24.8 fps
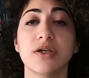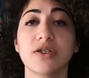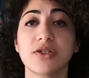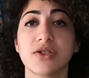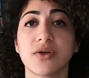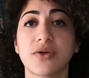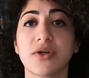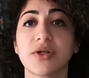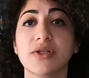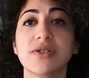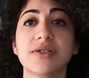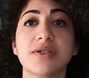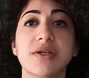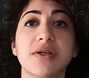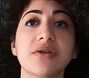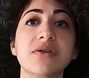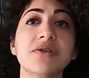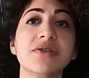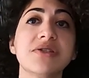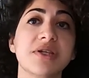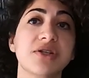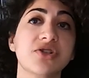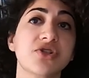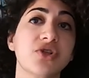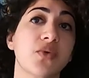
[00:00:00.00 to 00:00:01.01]
So
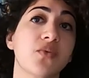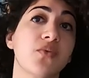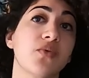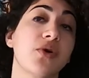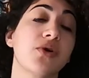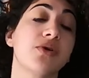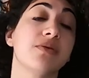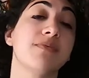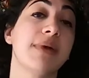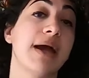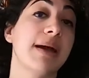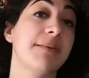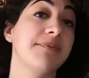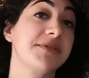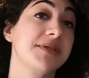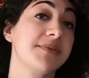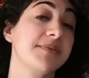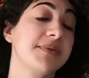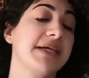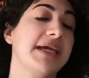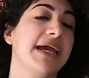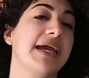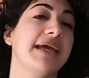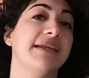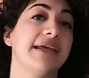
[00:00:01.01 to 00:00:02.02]
consider such a roadmap to
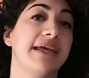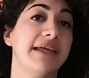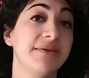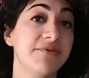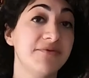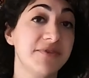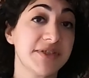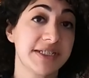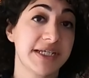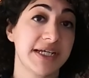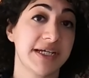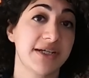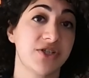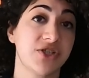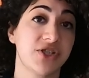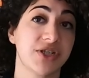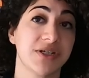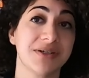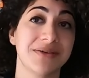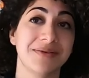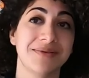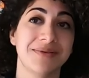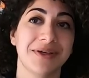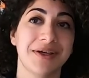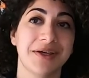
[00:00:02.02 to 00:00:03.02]
be an
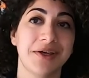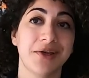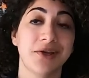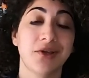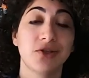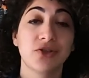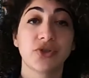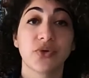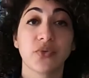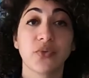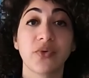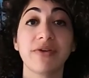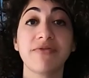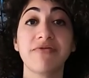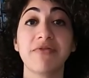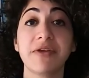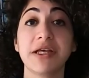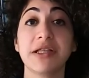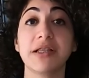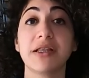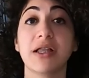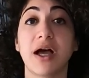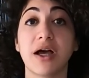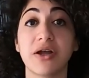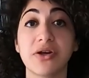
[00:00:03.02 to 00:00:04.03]
invitation to
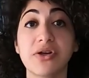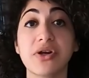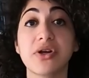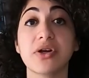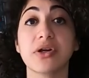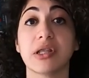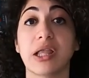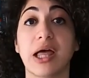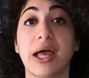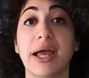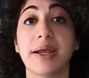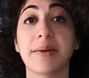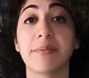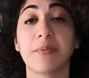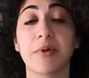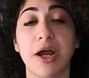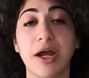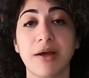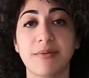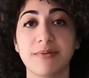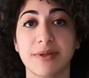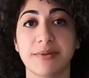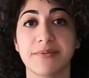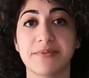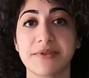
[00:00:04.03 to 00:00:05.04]
reveal underlying
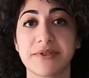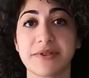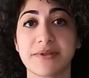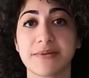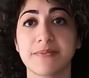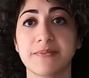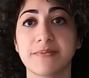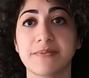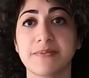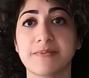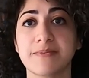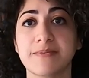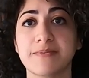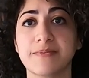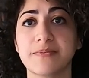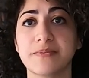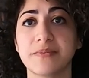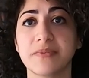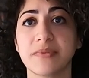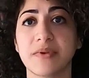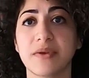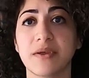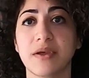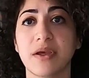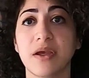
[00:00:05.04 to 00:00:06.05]
problems,
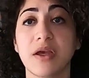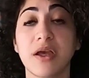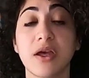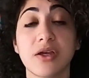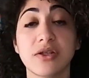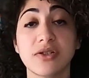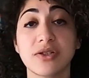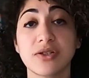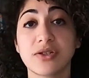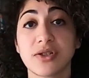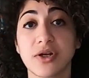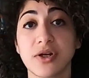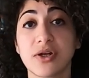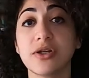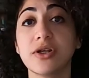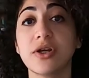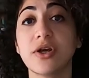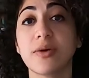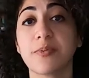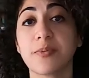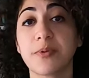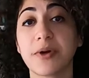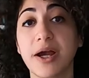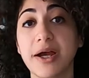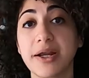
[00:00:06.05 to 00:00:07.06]
to turn
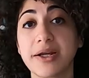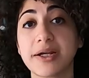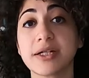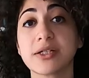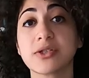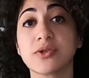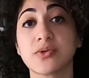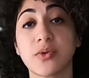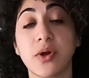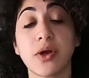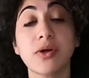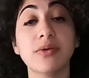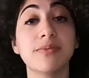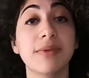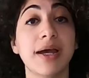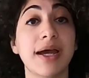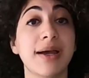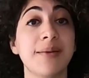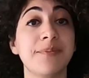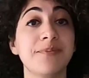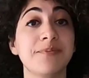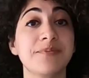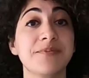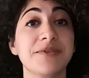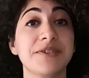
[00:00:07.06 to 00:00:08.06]
your product
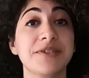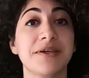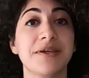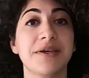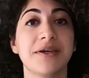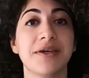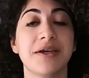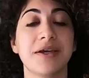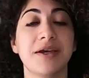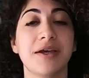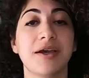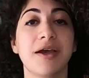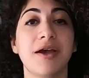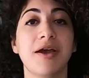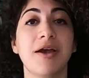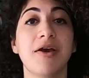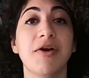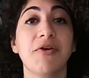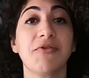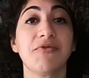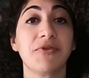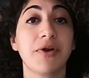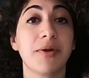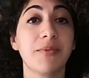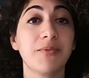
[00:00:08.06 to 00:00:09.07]
roadmaps
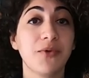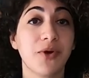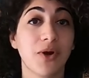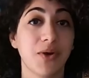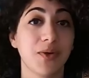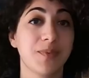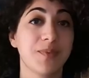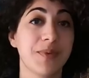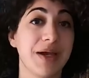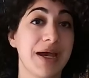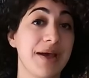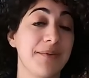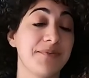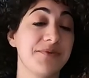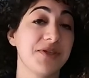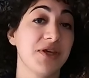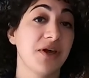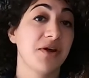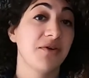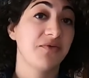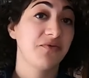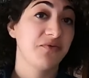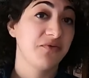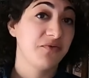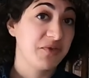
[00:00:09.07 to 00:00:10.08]
from roadmaps
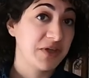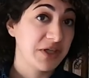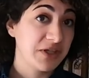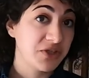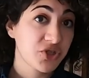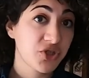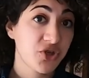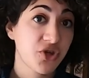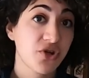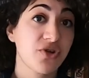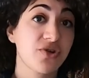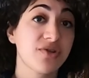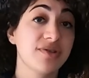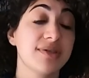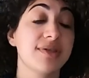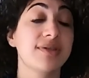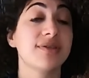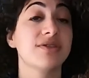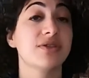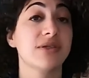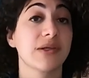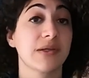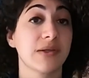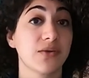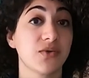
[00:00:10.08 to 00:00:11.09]
of features
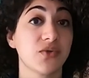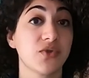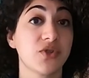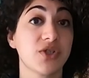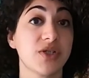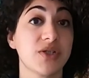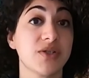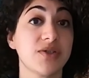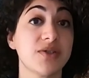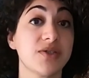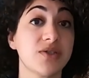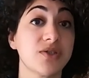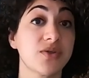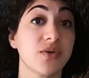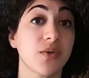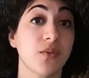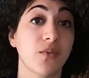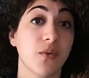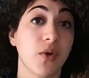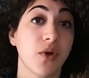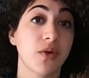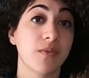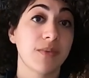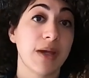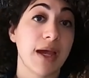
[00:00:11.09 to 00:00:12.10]
and solutions to
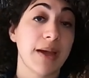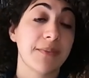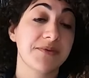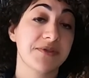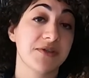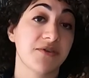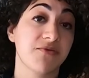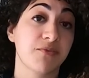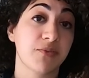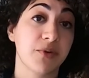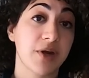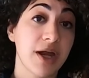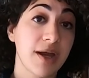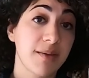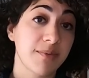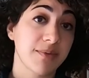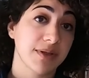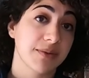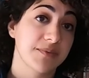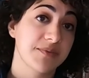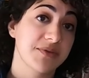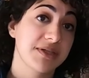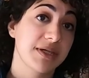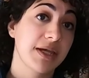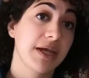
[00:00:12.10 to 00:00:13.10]
roadmaps of
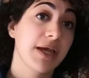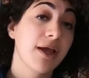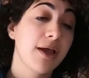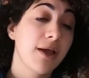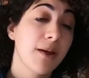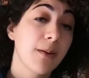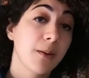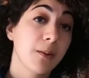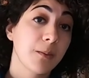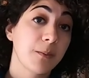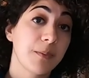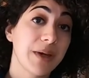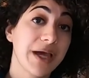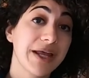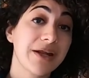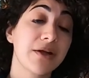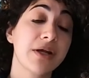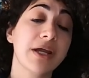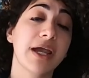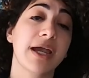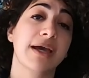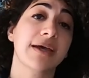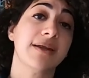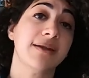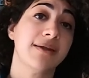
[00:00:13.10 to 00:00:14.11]
problems. Or better
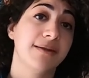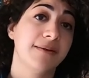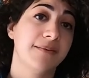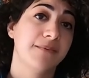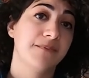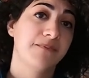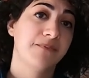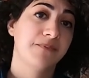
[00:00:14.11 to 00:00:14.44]
yet,